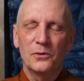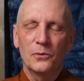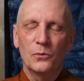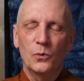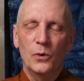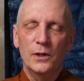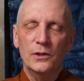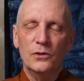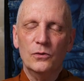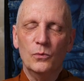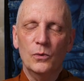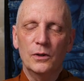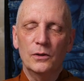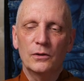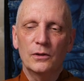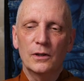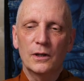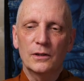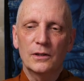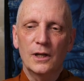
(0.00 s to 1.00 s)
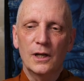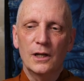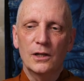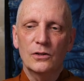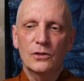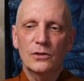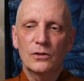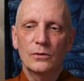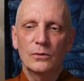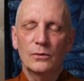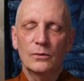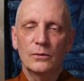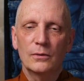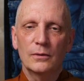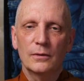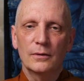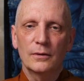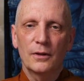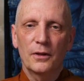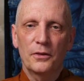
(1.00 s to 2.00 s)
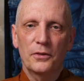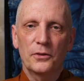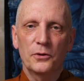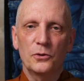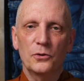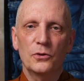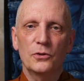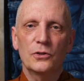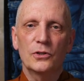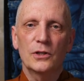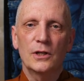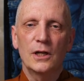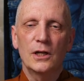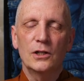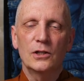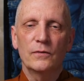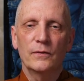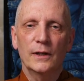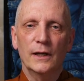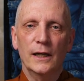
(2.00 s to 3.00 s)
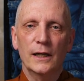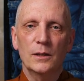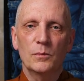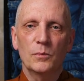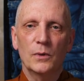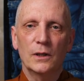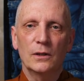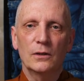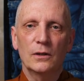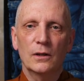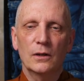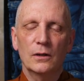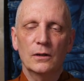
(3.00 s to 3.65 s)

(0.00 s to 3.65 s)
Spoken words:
Once one attains to the third stage of enlightenment,